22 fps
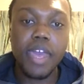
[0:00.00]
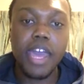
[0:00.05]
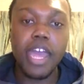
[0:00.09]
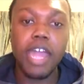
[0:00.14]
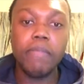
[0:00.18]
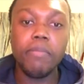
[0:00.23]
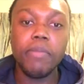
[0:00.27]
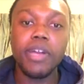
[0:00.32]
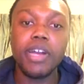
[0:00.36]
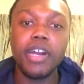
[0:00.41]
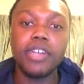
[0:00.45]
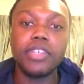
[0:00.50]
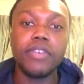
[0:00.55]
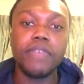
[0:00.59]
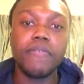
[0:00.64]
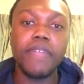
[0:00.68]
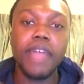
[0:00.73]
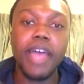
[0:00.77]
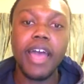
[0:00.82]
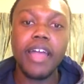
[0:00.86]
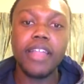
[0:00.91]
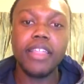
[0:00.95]
And because
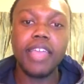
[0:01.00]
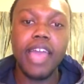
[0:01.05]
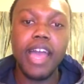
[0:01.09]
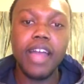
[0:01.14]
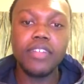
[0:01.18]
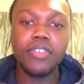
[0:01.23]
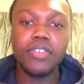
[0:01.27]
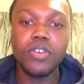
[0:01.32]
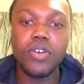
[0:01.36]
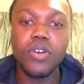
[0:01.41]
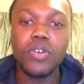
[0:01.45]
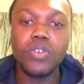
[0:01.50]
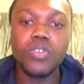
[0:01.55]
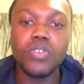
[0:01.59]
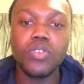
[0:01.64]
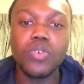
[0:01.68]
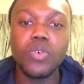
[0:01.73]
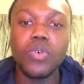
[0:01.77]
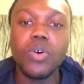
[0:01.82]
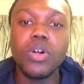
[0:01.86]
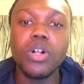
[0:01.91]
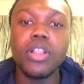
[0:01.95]
of that, they had to go to
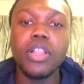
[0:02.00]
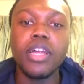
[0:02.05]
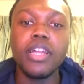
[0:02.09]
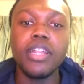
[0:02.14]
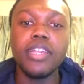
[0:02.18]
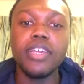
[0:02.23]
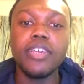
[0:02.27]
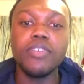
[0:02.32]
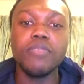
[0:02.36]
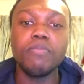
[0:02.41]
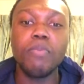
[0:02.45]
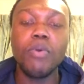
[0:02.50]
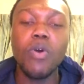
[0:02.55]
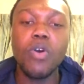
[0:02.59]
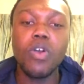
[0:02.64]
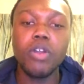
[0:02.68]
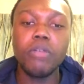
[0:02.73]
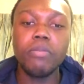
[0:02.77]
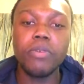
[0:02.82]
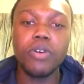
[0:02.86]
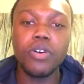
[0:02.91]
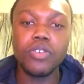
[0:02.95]
school in these
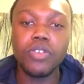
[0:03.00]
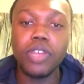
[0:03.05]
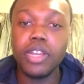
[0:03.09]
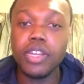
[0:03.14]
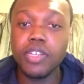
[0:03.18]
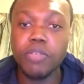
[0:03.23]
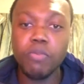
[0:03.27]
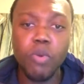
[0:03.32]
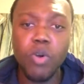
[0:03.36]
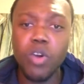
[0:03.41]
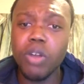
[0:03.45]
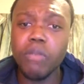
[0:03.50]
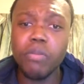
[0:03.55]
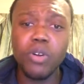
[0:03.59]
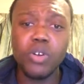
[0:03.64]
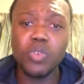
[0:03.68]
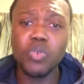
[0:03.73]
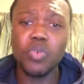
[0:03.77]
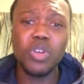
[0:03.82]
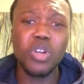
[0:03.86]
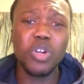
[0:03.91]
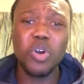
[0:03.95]
portables, and these
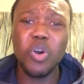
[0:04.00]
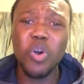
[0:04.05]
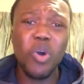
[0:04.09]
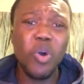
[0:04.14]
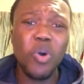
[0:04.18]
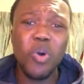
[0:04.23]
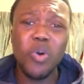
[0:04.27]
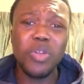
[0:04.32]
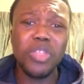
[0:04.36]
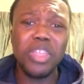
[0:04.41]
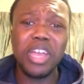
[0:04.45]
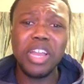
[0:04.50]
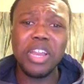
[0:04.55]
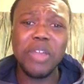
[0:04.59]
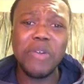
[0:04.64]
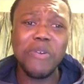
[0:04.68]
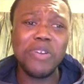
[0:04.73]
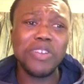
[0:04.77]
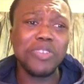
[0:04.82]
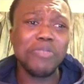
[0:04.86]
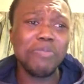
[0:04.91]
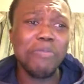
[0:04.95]
portables were cold, and
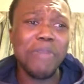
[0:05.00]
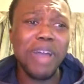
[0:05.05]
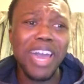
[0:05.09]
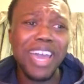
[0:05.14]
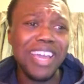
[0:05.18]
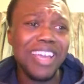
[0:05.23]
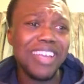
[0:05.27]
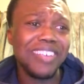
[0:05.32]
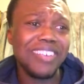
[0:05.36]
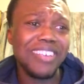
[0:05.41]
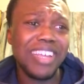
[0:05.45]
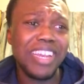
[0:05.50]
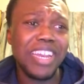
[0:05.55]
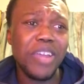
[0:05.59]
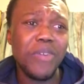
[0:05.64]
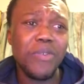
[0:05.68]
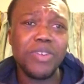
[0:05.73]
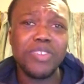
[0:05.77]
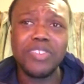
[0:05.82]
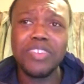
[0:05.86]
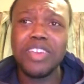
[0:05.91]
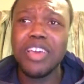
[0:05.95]
there was mice, and
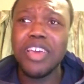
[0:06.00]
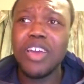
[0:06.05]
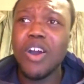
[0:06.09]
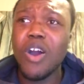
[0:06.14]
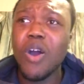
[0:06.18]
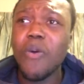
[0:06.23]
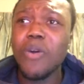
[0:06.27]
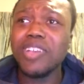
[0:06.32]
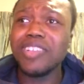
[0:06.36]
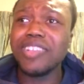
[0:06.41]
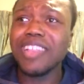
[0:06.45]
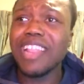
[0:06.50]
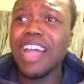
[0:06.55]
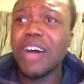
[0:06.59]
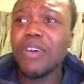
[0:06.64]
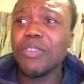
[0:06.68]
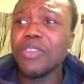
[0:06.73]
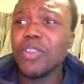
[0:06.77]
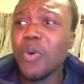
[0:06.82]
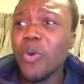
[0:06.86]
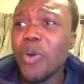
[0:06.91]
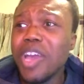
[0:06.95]
there was always
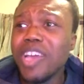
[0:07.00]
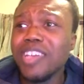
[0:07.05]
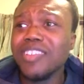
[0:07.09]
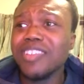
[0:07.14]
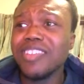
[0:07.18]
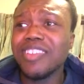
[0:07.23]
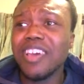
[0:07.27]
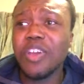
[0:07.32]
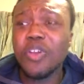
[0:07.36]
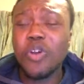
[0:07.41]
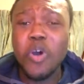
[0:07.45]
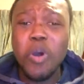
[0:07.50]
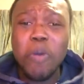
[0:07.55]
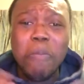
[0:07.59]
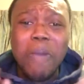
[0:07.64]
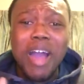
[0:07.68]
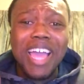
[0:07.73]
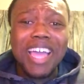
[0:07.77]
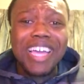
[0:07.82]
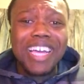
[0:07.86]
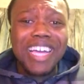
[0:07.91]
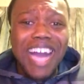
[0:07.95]
loud noises, and oh
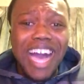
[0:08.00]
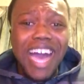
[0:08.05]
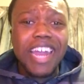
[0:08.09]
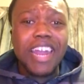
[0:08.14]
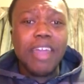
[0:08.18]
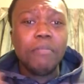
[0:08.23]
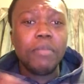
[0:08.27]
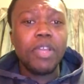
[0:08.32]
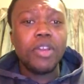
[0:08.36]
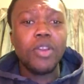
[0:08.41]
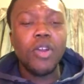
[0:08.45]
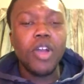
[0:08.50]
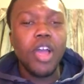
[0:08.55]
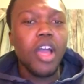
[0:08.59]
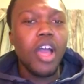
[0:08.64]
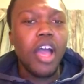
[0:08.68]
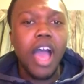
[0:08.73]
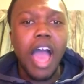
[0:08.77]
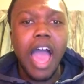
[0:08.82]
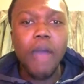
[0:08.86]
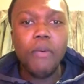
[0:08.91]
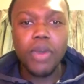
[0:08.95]
my God, I mean,
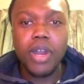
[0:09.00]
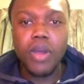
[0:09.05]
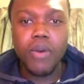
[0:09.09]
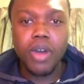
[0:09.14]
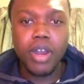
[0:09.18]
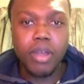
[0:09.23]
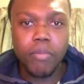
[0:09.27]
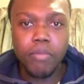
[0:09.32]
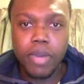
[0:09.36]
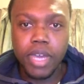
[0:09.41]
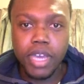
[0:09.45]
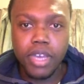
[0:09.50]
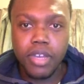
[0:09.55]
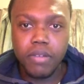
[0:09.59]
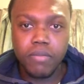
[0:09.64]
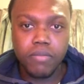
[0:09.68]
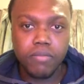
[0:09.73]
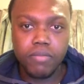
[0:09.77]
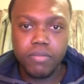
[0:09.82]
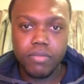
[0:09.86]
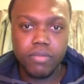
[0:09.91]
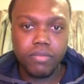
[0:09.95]
I wouldn't want to be
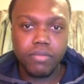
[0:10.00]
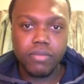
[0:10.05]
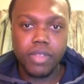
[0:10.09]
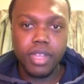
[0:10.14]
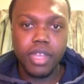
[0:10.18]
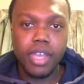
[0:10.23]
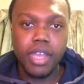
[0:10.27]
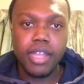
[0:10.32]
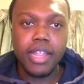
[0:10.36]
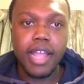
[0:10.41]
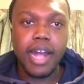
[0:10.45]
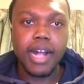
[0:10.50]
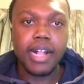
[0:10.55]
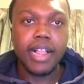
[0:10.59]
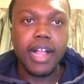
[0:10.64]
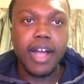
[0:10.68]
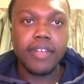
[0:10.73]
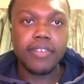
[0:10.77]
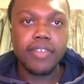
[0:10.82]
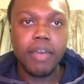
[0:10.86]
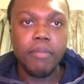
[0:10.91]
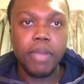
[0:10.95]
in that
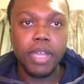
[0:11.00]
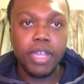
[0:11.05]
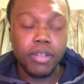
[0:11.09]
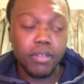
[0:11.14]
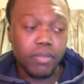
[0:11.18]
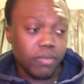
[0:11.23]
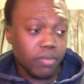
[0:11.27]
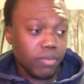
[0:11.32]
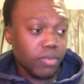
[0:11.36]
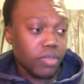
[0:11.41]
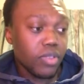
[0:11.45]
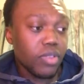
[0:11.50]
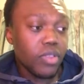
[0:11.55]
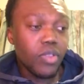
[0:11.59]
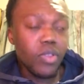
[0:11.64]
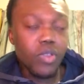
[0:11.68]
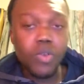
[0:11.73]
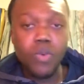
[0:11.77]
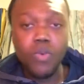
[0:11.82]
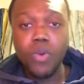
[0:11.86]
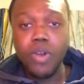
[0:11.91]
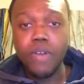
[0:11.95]
class. I mean,
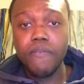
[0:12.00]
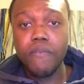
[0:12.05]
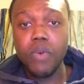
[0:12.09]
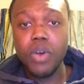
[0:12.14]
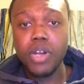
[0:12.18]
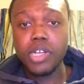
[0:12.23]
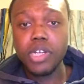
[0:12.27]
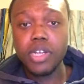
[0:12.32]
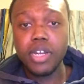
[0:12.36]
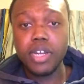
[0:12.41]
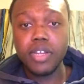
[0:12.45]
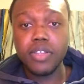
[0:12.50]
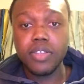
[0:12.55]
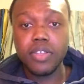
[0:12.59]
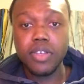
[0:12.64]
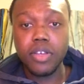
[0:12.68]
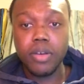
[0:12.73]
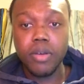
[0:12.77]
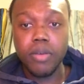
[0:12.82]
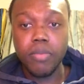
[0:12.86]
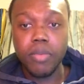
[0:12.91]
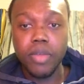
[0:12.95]
we're fortunate
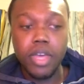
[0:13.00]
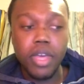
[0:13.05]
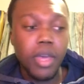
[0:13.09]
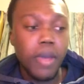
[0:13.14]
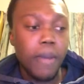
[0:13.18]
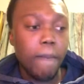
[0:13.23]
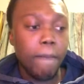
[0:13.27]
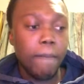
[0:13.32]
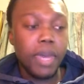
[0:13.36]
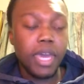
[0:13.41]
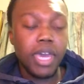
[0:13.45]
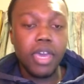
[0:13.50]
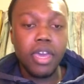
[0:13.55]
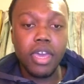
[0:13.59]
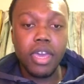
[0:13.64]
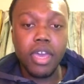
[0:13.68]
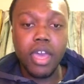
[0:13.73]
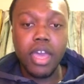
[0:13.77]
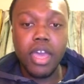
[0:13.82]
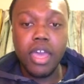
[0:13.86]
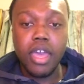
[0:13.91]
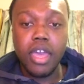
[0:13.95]
to
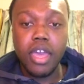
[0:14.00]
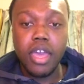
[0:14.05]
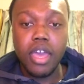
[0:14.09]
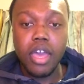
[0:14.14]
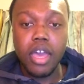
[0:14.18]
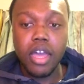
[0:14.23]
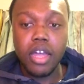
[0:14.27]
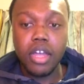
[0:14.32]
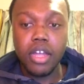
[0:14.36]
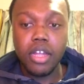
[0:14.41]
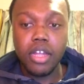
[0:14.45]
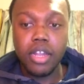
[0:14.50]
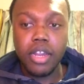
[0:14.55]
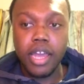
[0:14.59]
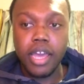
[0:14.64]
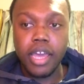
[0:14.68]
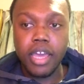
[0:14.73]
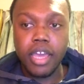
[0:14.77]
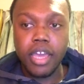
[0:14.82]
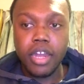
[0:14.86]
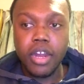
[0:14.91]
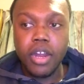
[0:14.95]
be
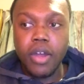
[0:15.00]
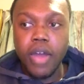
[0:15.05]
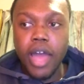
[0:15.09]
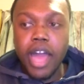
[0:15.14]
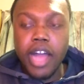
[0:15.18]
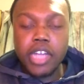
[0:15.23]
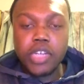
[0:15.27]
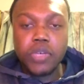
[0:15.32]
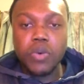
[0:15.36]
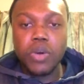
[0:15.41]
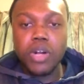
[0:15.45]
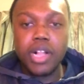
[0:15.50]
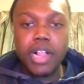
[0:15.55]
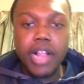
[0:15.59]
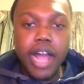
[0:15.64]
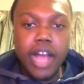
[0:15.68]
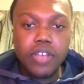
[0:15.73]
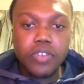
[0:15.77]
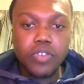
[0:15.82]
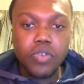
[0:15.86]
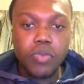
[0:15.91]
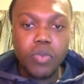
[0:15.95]
like in an actual
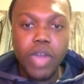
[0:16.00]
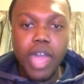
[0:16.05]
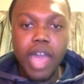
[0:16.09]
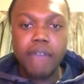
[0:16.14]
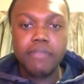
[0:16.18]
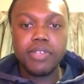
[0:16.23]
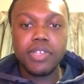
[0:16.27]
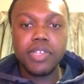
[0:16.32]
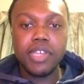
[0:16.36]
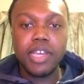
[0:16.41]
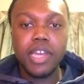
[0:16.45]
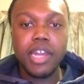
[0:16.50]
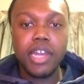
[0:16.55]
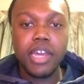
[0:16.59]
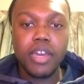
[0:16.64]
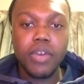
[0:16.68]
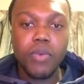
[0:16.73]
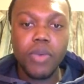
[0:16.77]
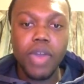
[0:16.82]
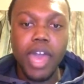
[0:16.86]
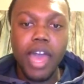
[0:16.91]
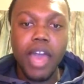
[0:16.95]
classroom. We have
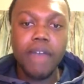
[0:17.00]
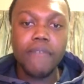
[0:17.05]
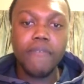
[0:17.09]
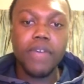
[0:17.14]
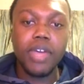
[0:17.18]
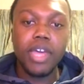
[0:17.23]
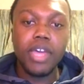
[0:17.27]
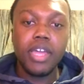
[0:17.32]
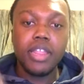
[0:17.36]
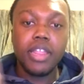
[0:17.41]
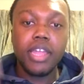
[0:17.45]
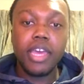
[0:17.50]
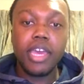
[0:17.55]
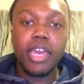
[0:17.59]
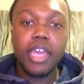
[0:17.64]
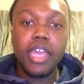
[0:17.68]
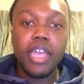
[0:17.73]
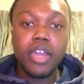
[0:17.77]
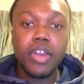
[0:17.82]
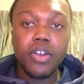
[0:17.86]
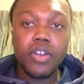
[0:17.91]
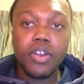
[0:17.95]
seating, we have the
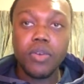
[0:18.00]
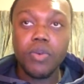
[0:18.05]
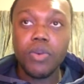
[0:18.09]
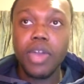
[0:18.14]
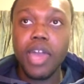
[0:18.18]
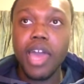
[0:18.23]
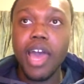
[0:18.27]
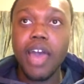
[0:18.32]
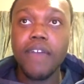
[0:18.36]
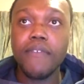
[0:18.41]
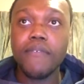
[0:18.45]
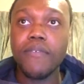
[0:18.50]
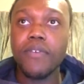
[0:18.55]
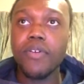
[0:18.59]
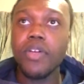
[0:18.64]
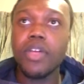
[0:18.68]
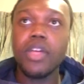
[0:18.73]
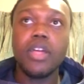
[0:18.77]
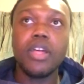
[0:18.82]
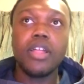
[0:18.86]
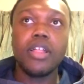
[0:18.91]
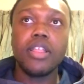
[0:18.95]
heater, we have
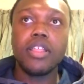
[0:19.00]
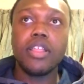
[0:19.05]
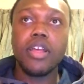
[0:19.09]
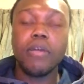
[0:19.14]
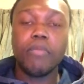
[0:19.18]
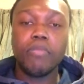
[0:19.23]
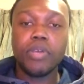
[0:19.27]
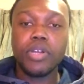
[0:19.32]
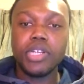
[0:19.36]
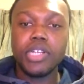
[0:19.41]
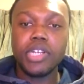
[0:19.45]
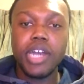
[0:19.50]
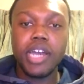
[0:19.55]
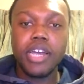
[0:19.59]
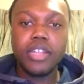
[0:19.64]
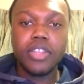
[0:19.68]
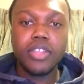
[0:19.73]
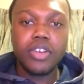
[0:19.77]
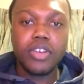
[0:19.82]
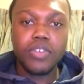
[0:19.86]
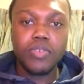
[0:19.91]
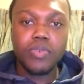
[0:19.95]
the
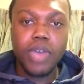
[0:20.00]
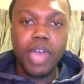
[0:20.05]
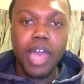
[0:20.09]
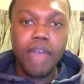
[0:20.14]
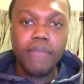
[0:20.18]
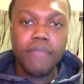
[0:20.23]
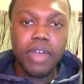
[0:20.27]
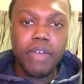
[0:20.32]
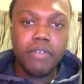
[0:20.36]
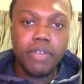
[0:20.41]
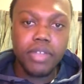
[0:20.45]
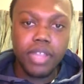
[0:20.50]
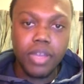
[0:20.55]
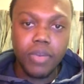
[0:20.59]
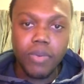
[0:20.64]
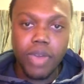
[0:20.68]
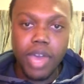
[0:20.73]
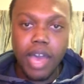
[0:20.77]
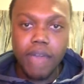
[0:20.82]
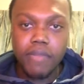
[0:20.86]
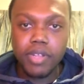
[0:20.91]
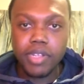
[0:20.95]
projectors, we have
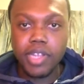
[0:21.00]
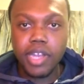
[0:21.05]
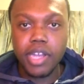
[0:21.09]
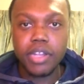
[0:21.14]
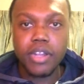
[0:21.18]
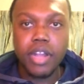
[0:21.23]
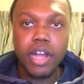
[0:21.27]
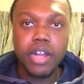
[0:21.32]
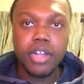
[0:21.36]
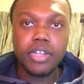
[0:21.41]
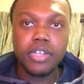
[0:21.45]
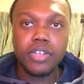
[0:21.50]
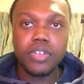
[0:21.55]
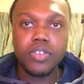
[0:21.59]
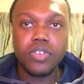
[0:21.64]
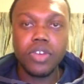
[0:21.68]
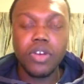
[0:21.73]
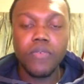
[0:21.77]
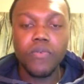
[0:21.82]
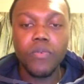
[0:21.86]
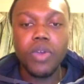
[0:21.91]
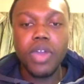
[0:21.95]
everything, we have the technology.
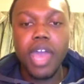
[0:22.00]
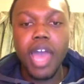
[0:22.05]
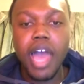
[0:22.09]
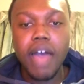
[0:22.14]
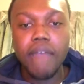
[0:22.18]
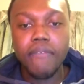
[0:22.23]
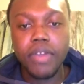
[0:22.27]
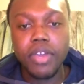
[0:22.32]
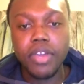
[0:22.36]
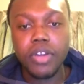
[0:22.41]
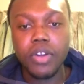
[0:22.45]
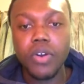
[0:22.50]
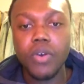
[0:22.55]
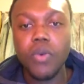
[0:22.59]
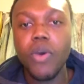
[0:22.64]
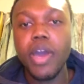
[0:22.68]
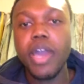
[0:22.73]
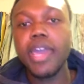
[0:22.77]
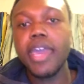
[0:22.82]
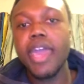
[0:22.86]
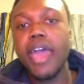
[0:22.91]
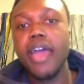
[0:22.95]
So if we have it,
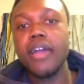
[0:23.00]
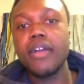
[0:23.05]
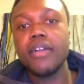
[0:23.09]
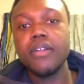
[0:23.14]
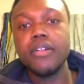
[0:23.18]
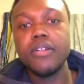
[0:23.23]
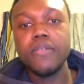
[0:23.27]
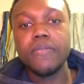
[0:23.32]
why can't